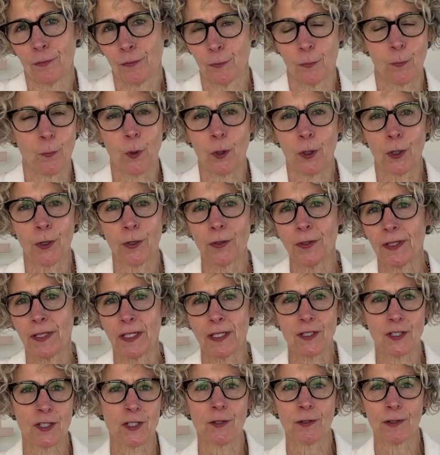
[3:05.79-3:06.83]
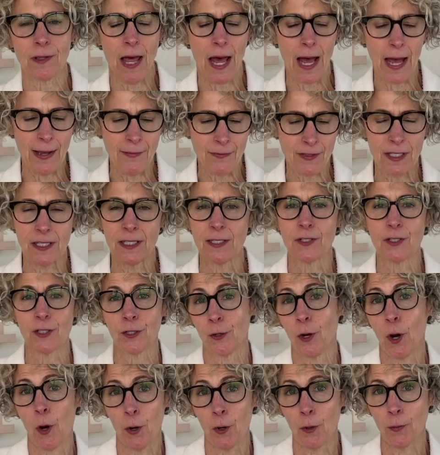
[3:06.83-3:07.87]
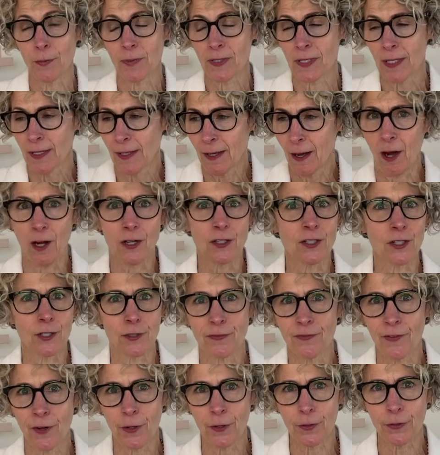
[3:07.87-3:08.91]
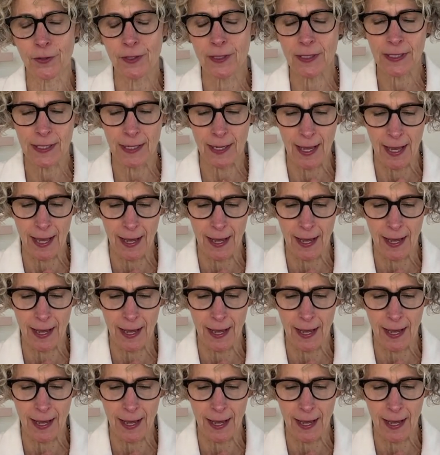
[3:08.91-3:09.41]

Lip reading: world and into your lives and into your homes, onto your phones